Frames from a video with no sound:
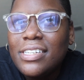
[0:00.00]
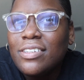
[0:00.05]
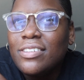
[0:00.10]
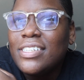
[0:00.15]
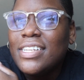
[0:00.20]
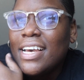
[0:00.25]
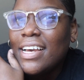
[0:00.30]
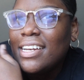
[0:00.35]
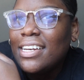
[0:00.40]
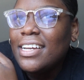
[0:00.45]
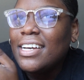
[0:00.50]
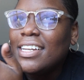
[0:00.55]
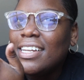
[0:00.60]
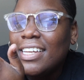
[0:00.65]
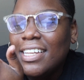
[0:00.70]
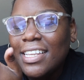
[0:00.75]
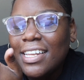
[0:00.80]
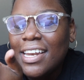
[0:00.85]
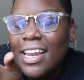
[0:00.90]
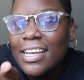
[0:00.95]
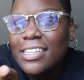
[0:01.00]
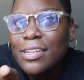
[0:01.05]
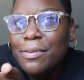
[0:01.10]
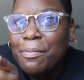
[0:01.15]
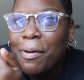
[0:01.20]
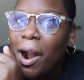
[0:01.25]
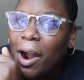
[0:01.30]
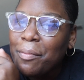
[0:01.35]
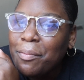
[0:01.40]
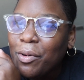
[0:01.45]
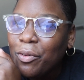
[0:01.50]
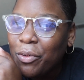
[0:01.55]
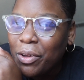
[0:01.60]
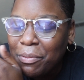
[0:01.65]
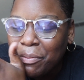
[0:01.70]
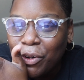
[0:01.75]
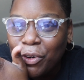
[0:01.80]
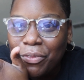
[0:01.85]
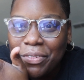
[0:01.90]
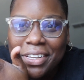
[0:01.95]
so technically the next apartment
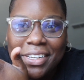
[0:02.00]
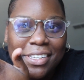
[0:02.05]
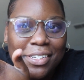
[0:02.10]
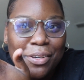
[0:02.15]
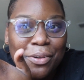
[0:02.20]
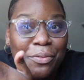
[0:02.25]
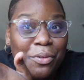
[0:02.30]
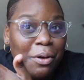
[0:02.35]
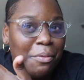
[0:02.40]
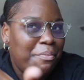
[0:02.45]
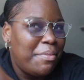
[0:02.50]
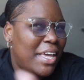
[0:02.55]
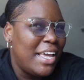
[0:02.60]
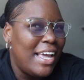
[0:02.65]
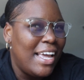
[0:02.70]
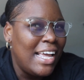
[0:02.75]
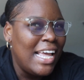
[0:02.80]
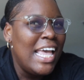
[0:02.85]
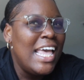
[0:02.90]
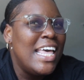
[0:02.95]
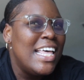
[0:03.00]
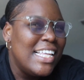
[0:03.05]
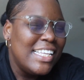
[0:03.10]
we move into will be